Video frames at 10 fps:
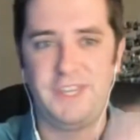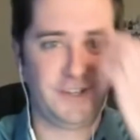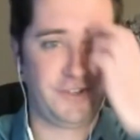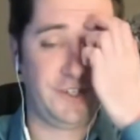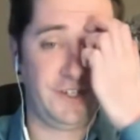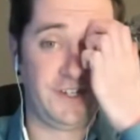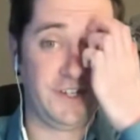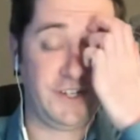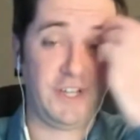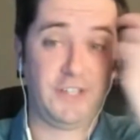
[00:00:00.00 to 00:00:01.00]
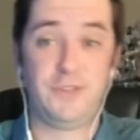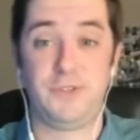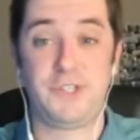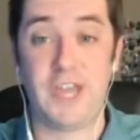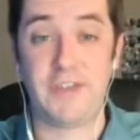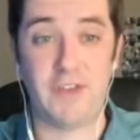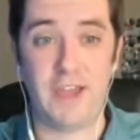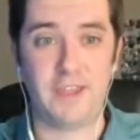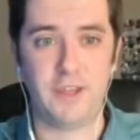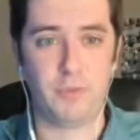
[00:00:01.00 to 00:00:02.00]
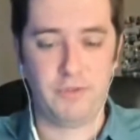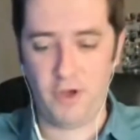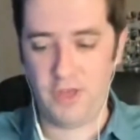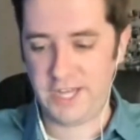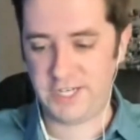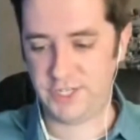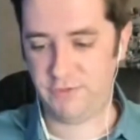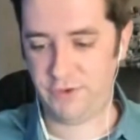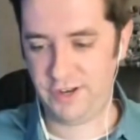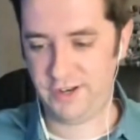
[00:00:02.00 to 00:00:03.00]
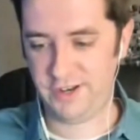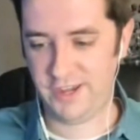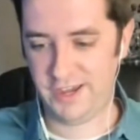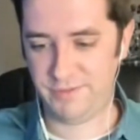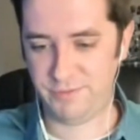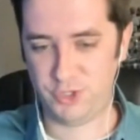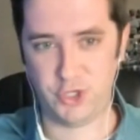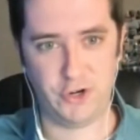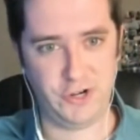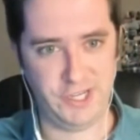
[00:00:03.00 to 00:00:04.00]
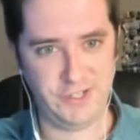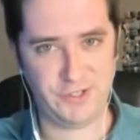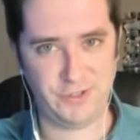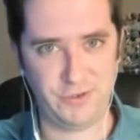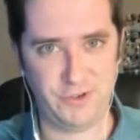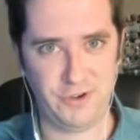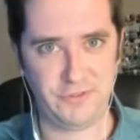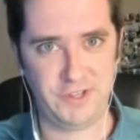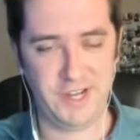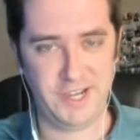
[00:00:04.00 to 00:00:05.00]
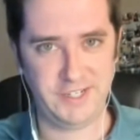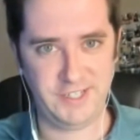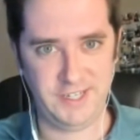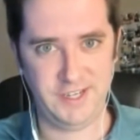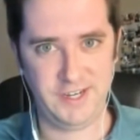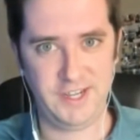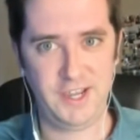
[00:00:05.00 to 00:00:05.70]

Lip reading: interesting to touch on too, is because we've all had different journeys through COVID-19,